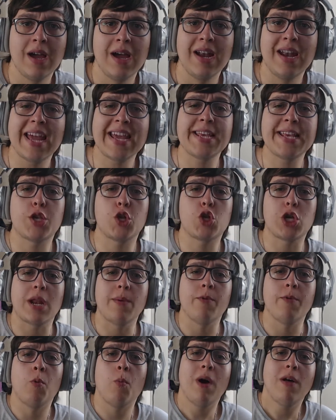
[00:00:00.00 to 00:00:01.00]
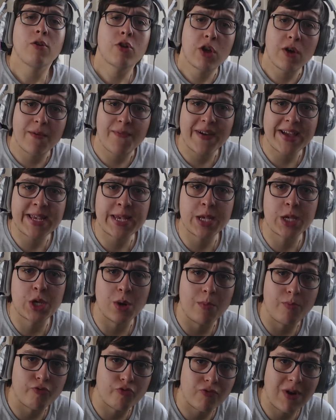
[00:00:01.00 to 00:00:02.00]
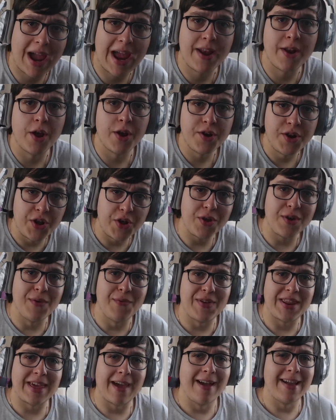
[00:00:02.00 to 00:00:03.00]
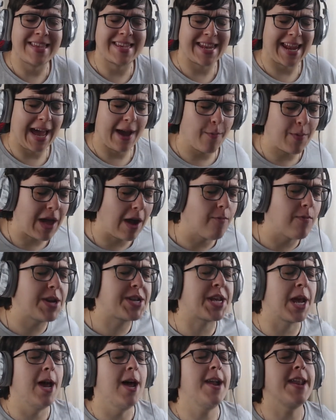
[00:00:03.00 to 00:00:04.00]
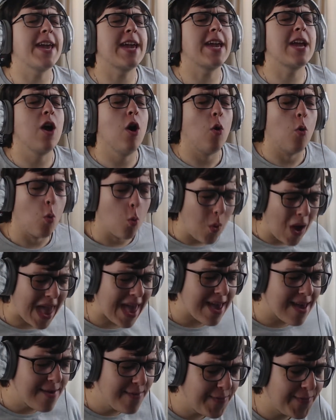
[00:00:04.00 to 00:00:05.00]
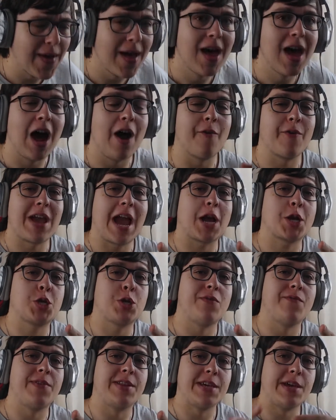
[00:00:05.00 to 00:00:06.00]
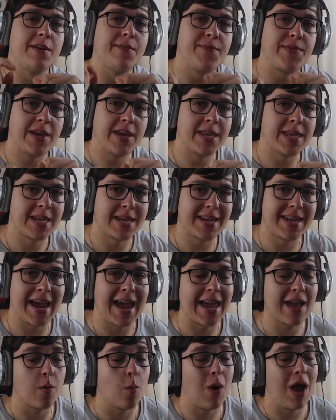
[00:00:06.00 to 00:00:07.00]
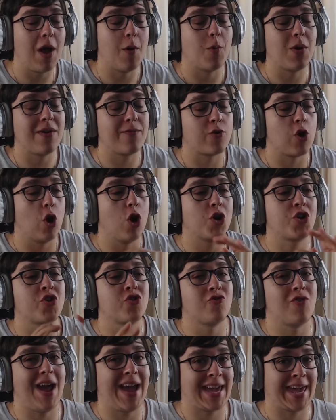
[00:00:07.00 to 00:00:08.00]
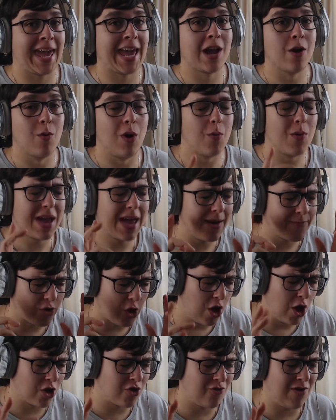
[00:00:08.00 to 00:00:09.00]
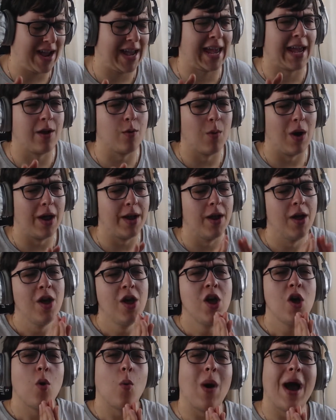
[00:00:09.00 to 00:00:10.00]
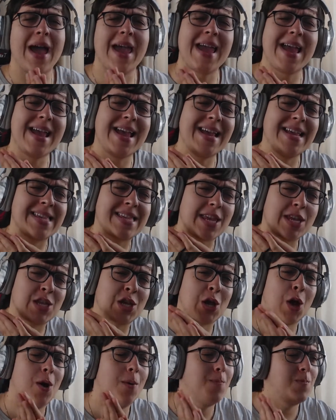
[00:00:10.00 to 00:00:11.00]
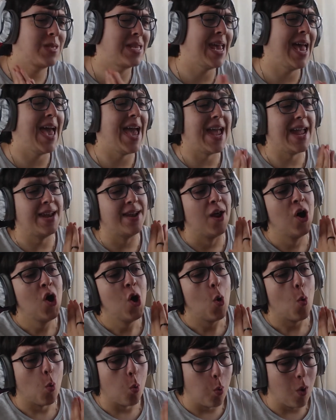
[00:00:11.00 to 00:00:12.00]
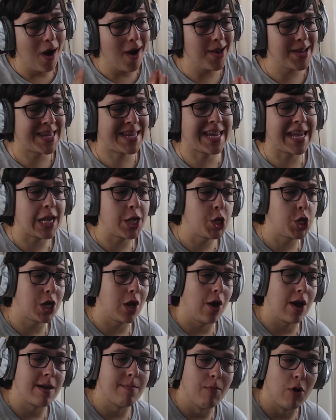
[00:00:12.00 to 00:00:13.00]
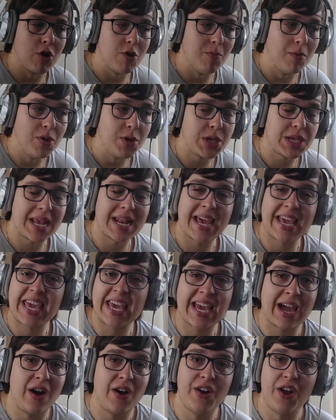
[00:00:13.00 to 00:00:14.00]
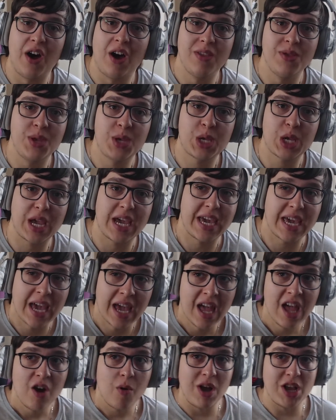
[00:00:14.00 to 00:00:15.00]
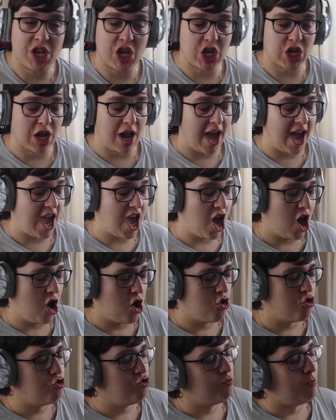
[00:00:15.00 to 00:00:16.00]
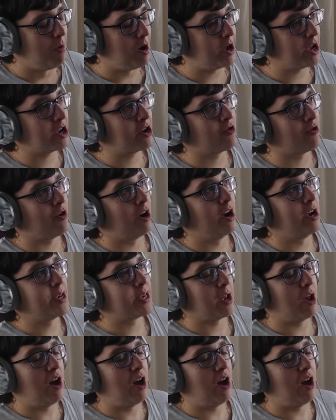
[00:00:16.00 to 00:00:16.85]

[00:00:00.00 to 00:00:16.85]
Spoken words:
Ladies and gentlemen, welcome your faces to a brand new video. Today we are returning with a reaction video for you today where we've got a cracking one. We have got a cracking one where it is the top 10 worst CGI moments that you can't unsee, which is like, oh my Christ.